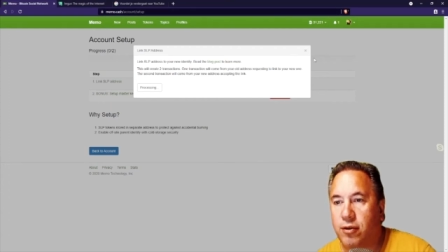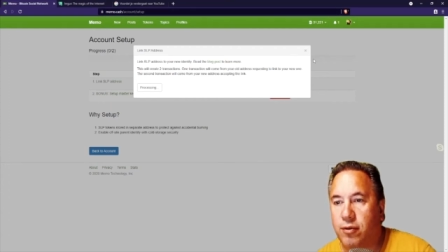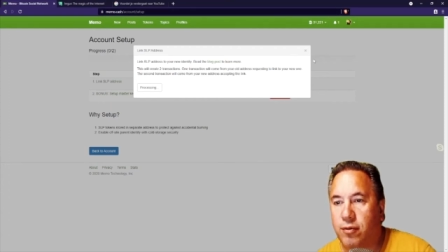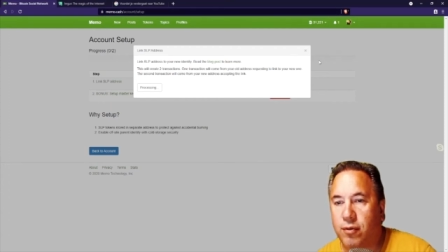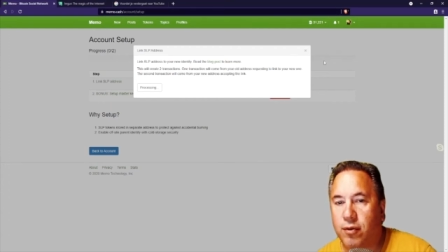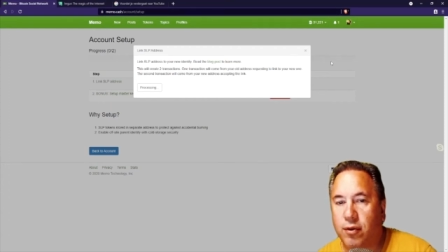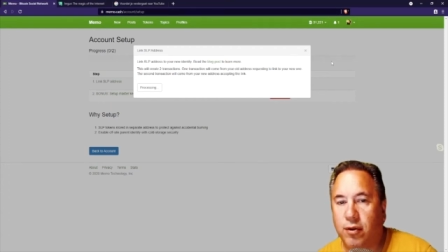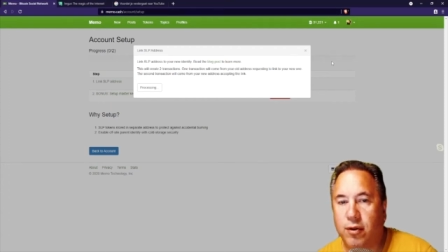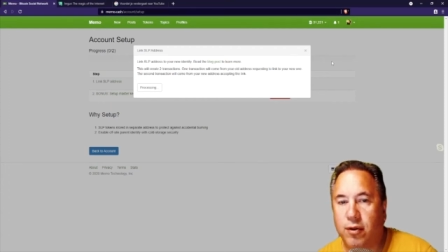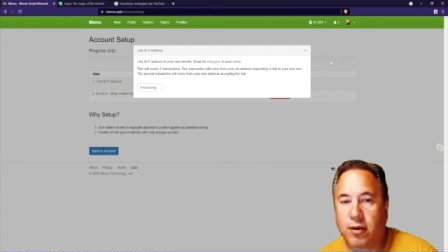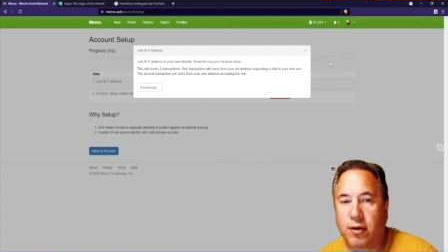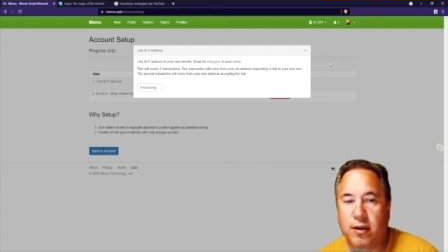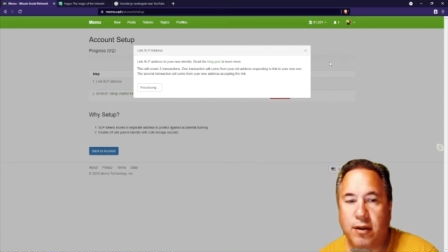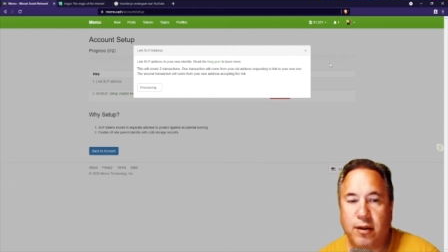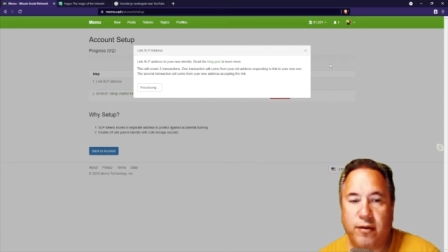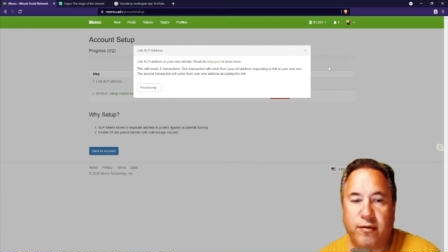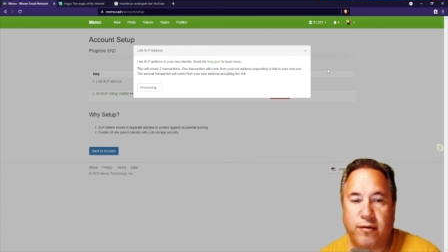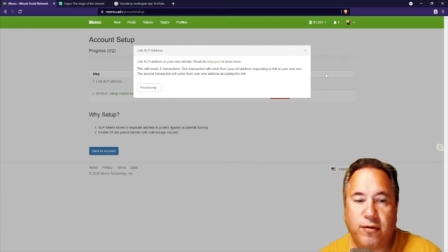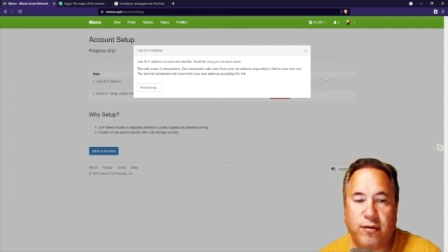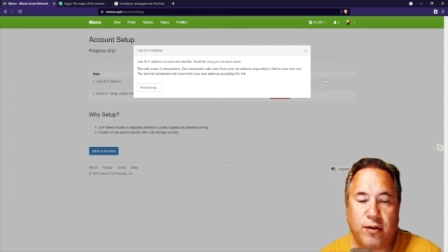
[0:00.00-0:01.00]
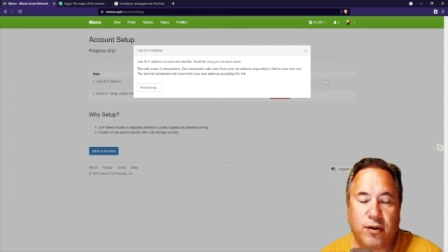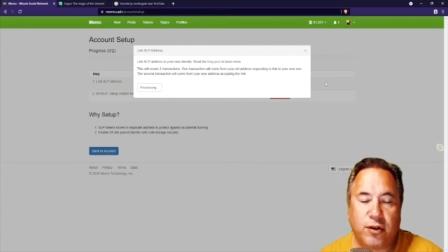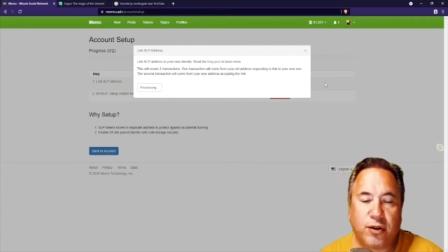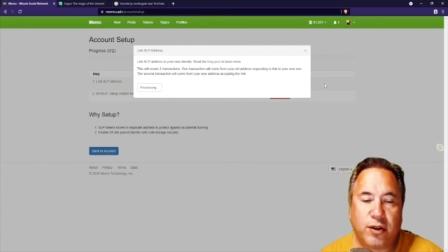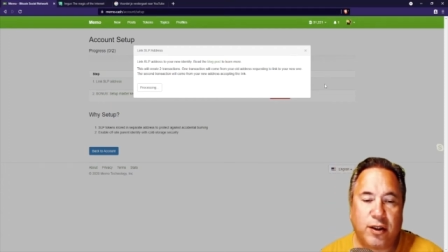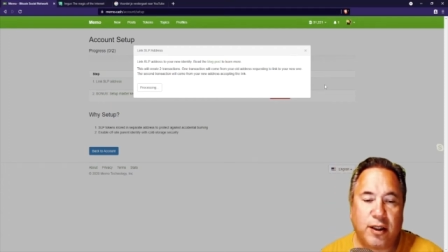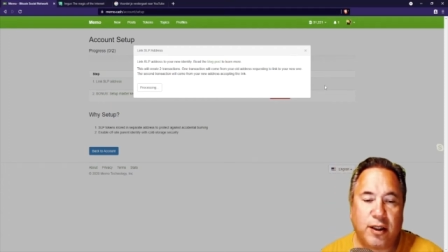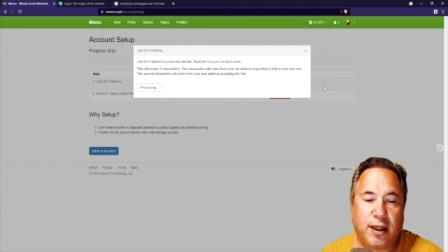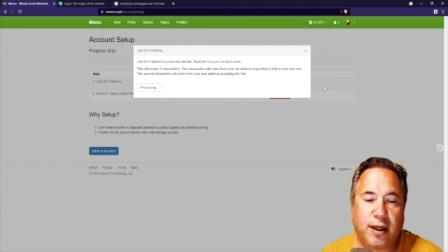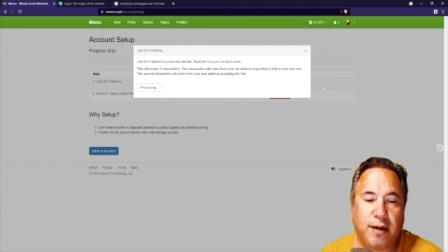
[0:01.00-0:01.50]
wrong the first
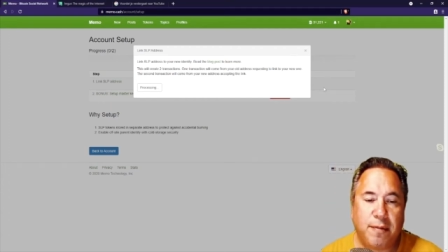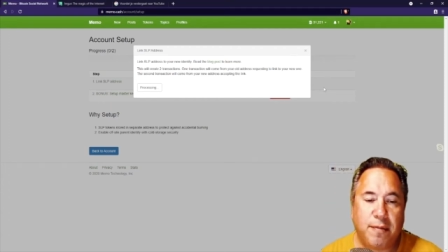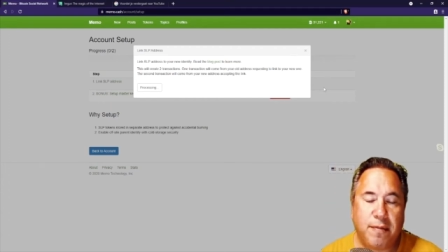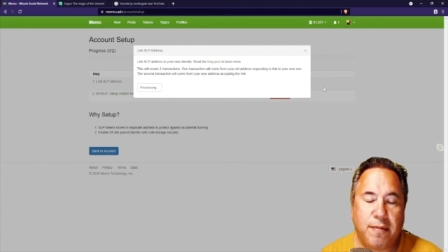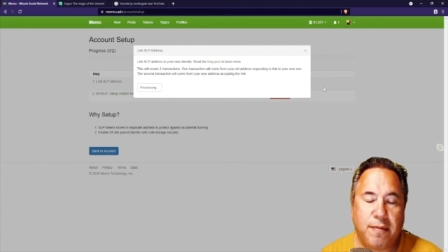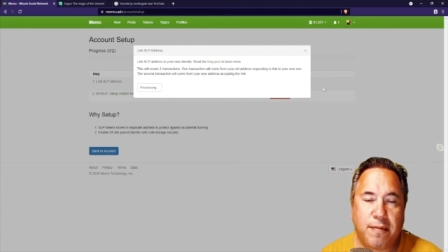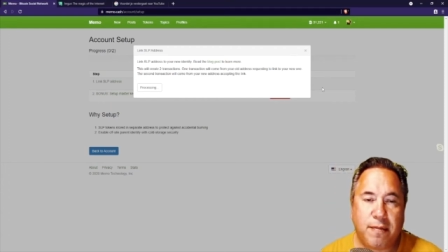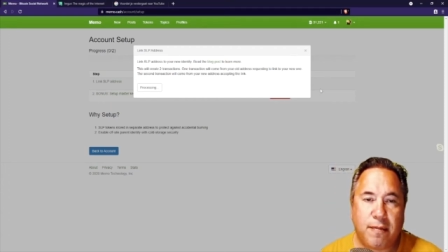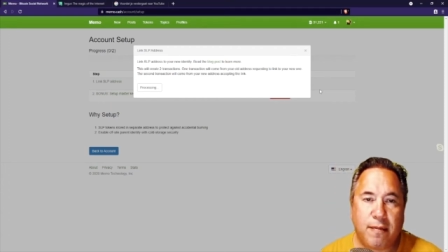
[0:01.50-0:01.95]
time.